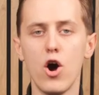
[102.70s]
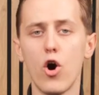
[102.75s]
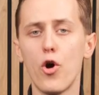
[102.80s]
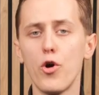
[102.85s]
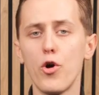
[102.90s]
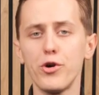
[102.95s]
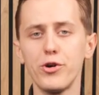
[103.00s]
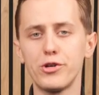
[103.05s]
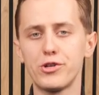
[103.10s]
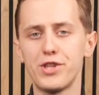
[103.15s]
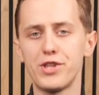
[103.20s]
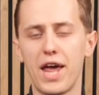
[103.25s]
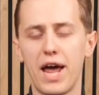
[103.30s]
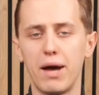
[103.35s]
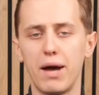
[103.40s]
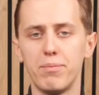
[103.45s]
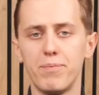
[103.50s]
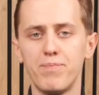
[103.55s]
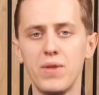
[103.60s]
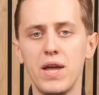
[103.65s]
Orders
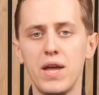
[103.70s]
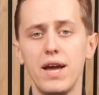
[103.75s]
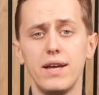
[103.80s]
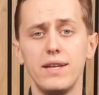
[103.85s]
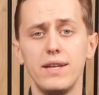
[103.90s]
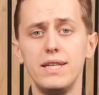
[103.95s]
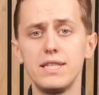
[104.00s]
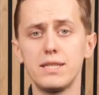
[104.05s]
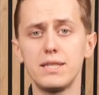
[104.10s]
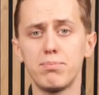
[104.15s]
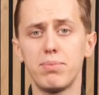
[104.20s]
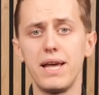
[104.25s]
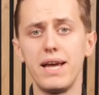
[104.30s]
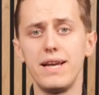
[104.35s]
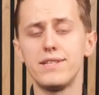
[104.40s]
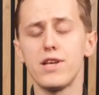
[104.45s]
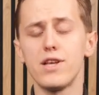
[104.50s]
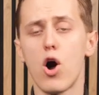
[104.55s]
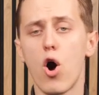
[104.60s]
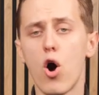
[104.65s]
tab
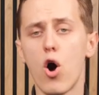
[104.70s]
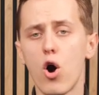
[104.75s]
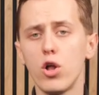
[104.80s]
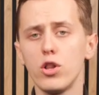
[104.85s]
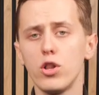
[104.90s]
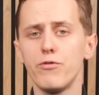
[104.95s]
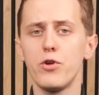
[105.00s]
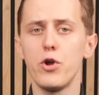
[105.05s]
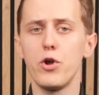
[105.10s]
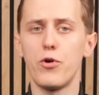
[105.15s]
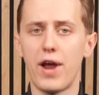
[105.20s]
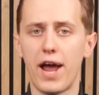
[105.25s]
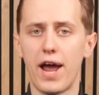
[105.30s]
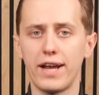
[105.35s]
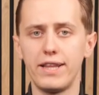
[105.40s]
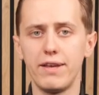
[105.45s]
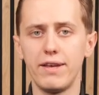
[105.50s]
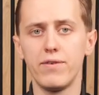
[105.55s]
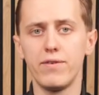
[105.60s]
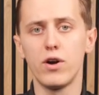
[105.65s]
displays all of your
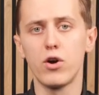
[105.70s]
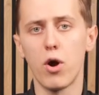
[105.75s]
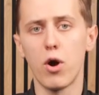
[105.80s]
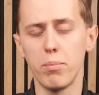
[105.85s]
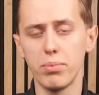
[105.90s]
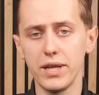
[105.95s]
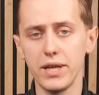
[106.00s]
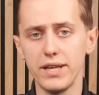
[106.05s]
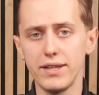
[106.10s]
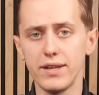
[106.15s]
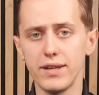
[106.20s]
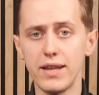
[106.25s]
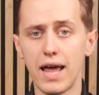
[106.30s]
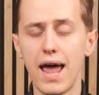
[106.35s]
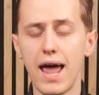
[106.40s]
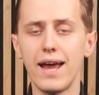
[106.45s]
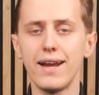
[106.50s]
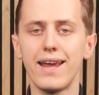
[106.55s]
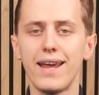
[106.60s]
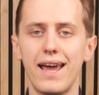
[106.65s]
active, completed,
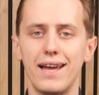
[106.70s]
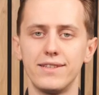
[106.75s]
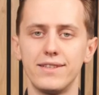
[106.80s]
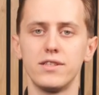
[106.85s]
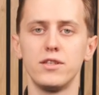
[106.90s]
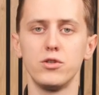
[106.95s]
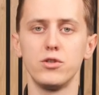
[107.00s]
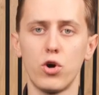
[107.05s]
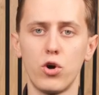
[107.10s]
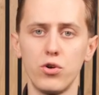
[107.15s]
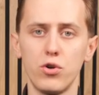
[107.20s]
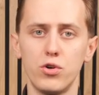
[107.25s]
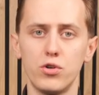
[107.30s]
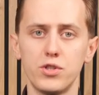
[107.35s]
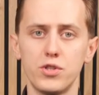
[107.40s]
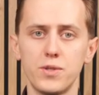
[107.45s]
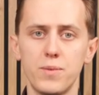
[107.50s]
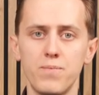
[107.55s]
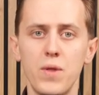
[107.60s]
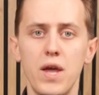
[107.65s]
and cancelled
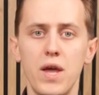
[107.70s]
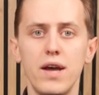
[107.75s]
orders.